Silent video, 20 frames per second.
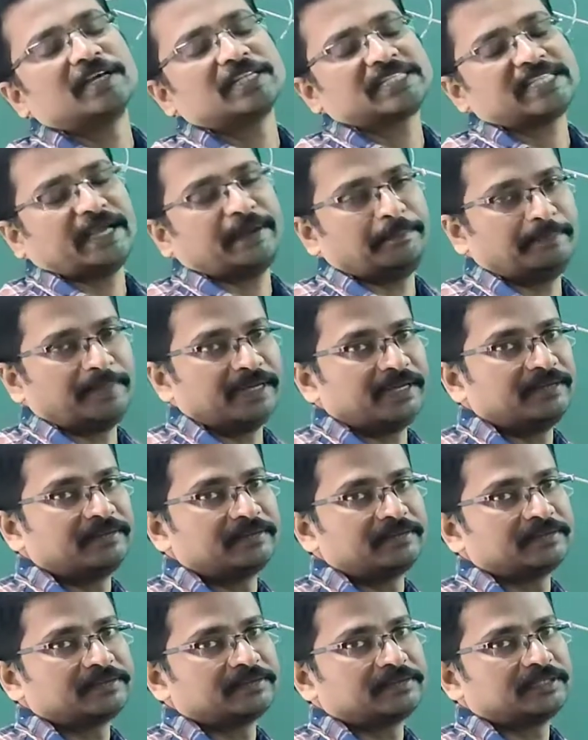sample.
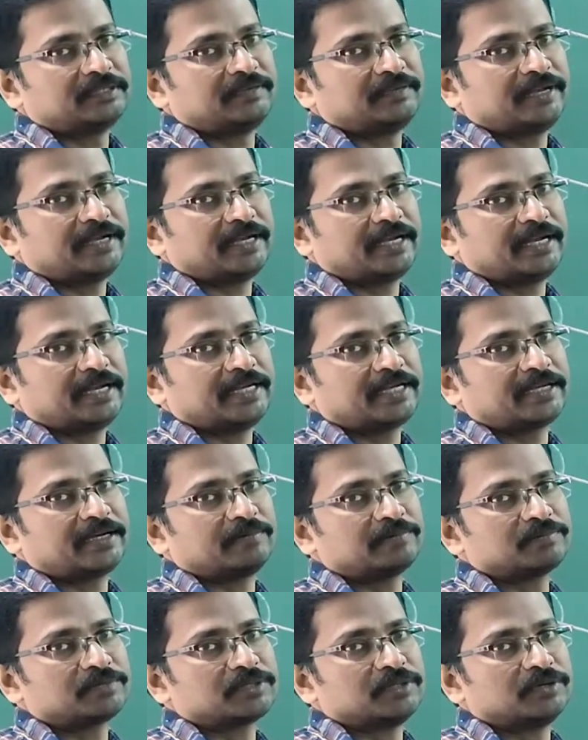When light
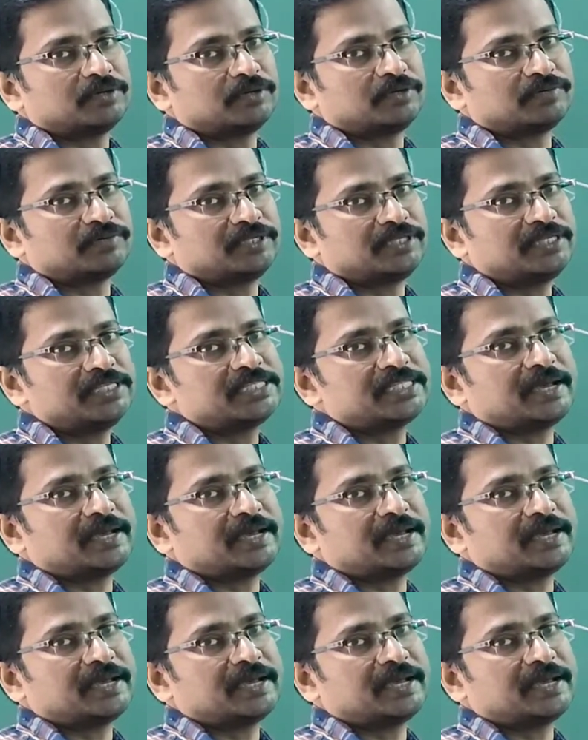comes out of the